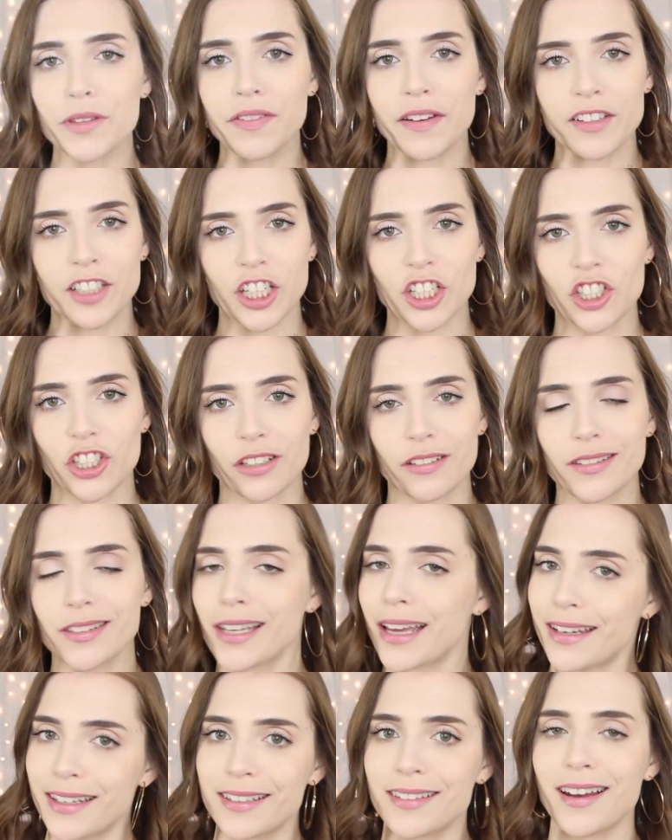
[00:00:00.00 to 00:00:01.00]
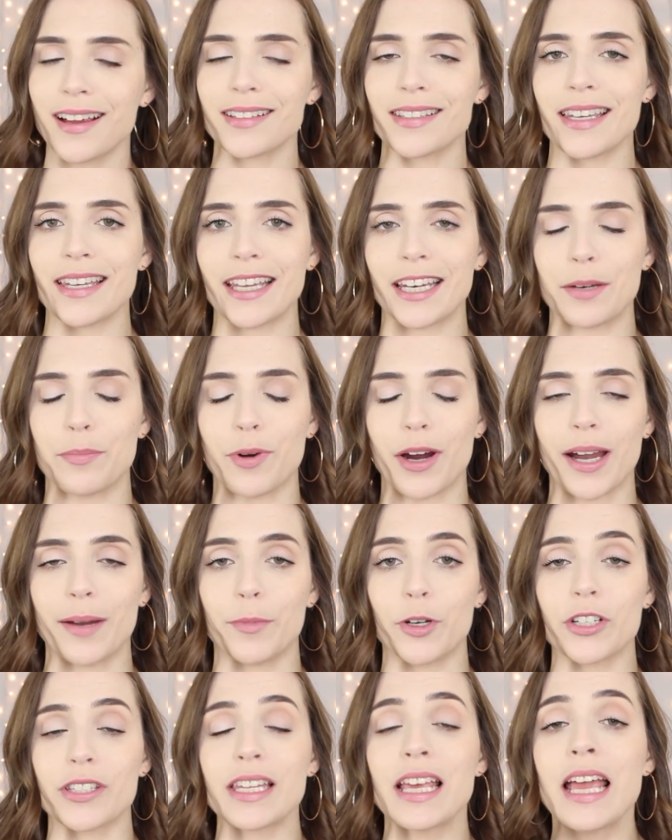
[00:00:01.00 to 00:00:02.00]
with foundations. I did not take any
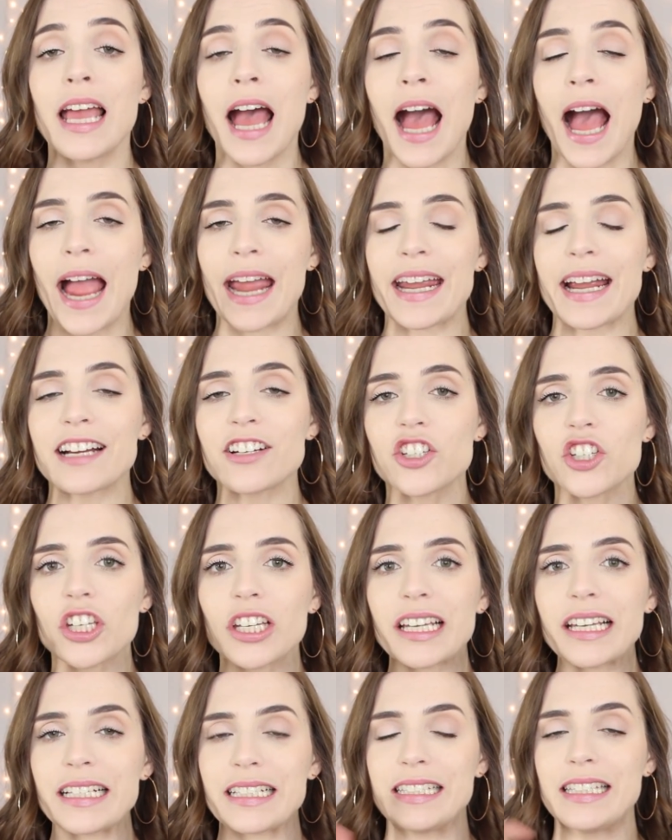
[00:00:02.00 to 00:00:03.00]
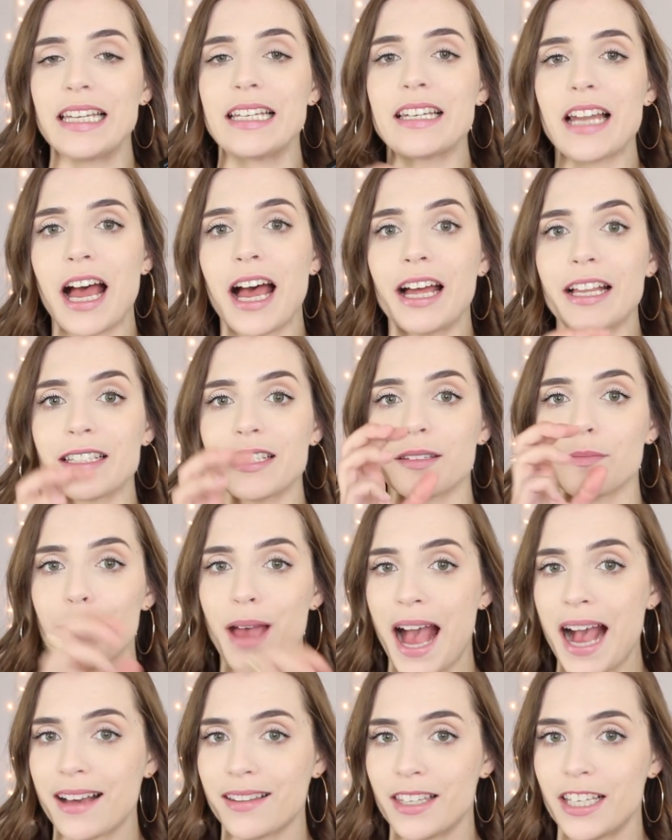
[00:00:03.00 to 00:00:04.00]
primers. I actually did not
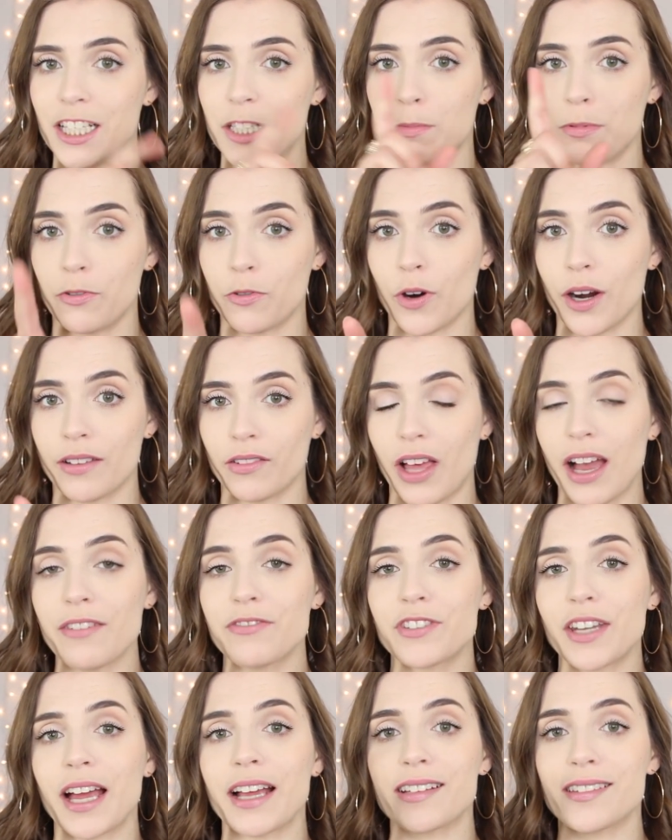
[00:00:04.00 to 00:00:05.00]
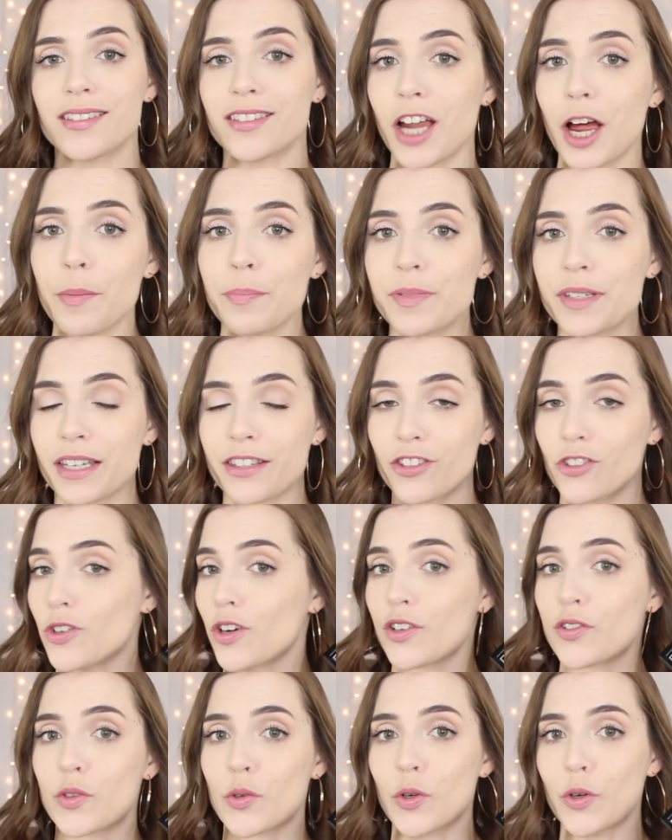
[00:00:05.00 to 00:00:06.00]
pack these before I left. I stopped at the
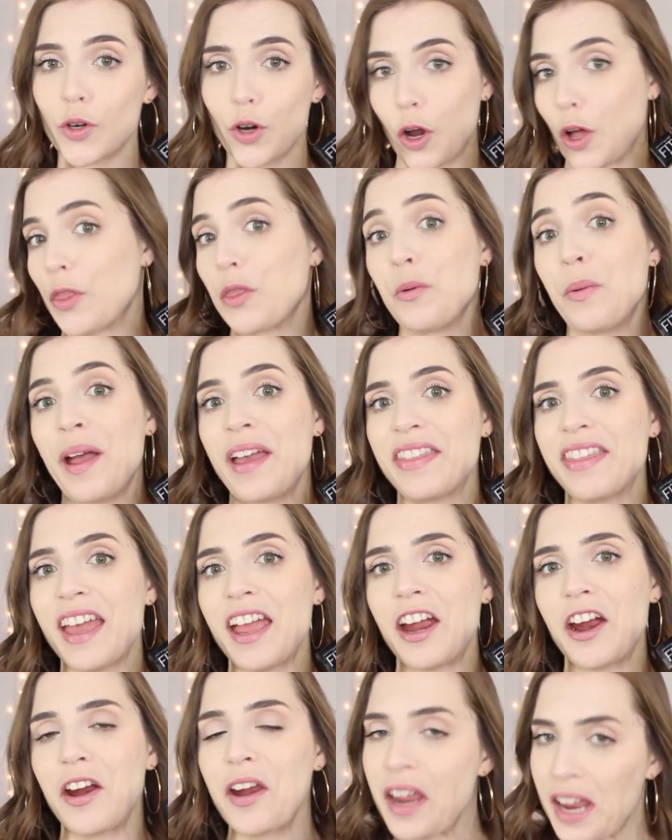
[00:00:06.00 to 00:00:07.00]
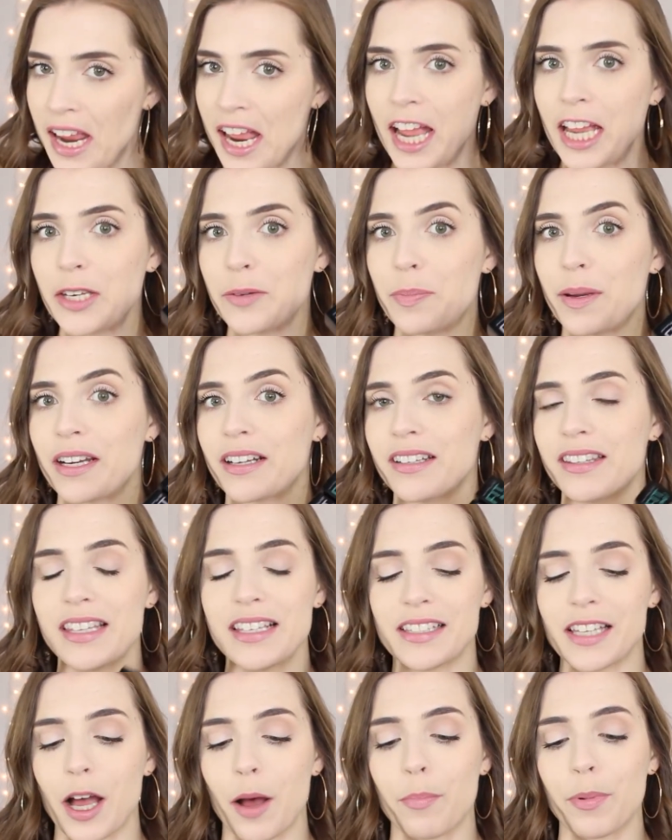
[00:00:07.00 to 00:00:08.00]
drugstore on the way there and picked
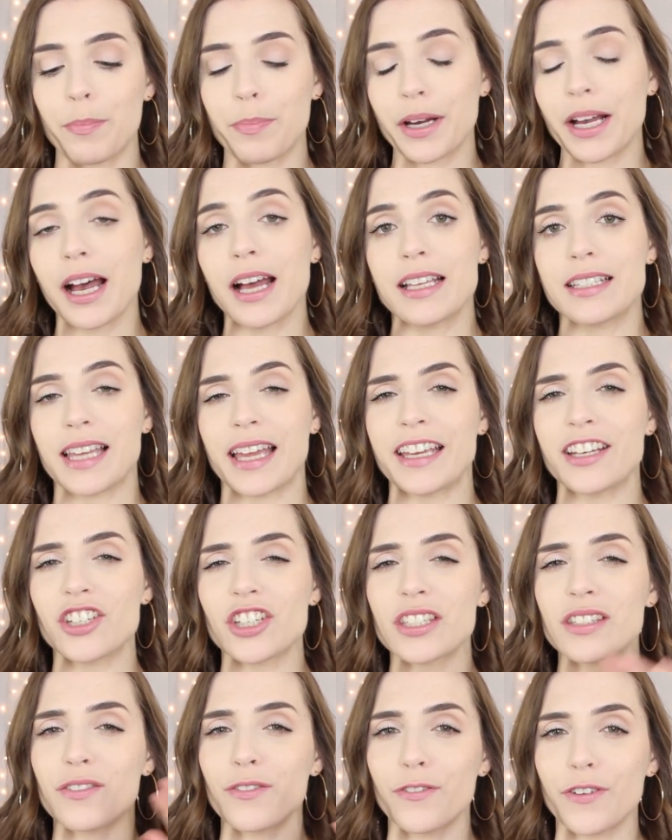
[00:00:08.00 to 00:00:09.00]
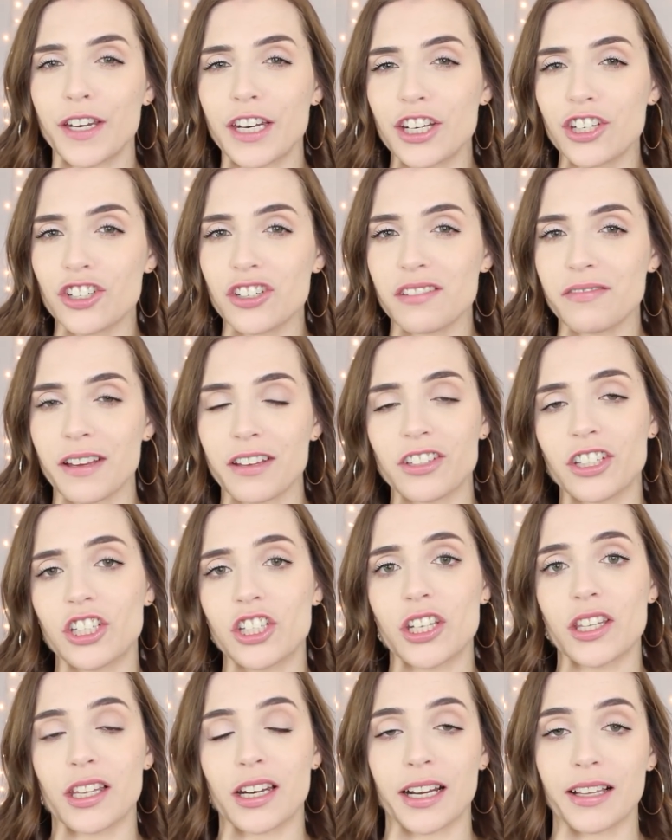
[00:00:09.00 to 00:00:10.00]
these up because I had just finished a
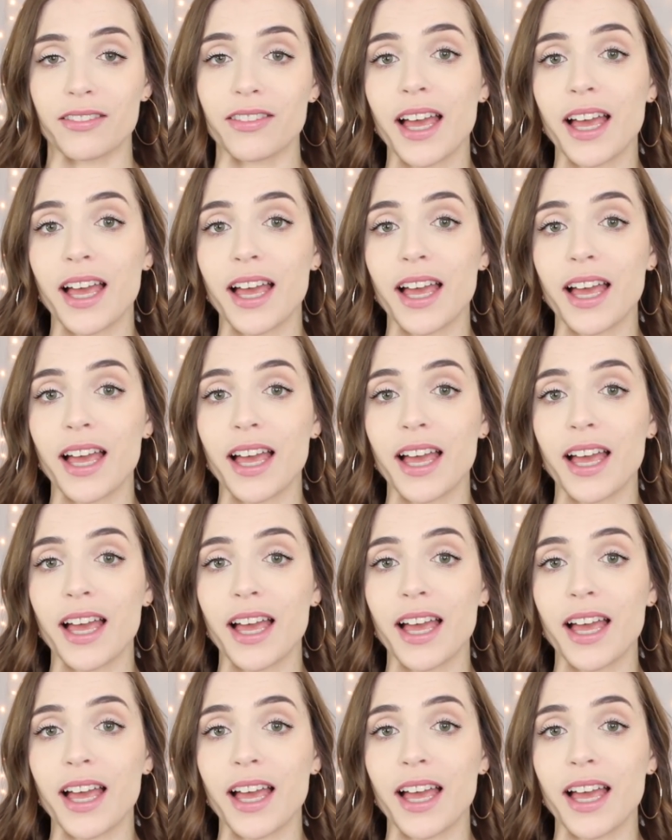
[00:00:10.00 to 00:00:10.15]
foundation that I